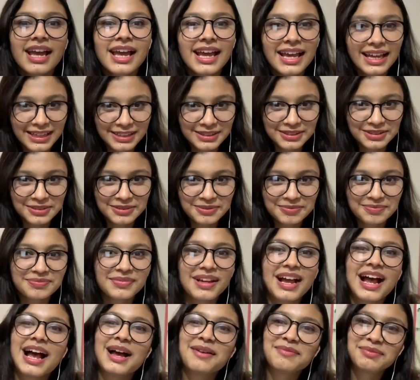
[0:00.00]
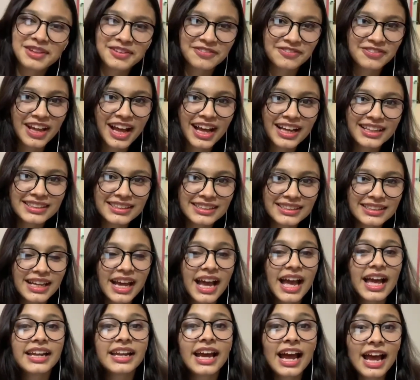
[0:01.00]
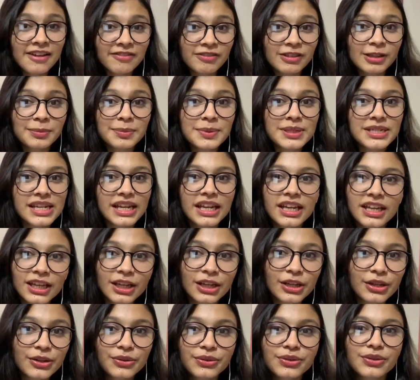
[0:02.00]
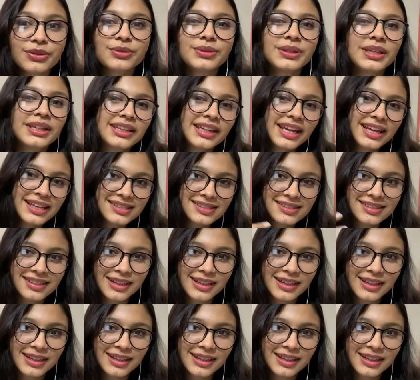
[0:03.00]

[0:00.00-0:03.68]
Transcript: Hello, I'm Divyani and I will be taking you through the next